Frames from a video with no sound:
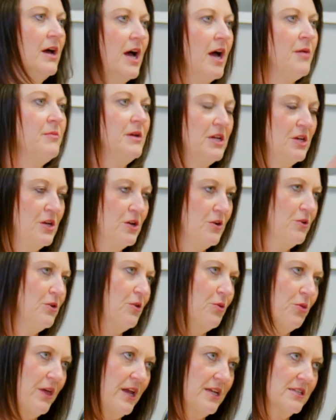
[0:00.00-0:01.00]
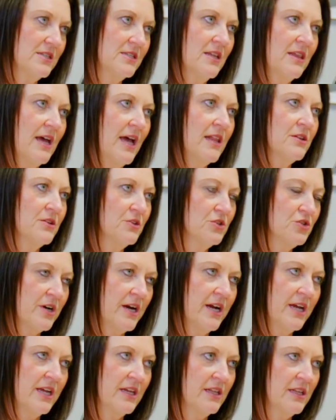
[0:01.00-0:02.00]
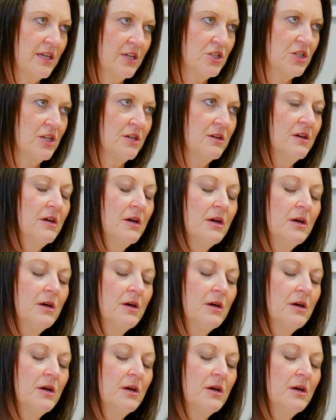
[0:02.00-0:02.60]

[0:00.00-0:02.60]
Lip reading: I mean, no thanks to that little triangulation.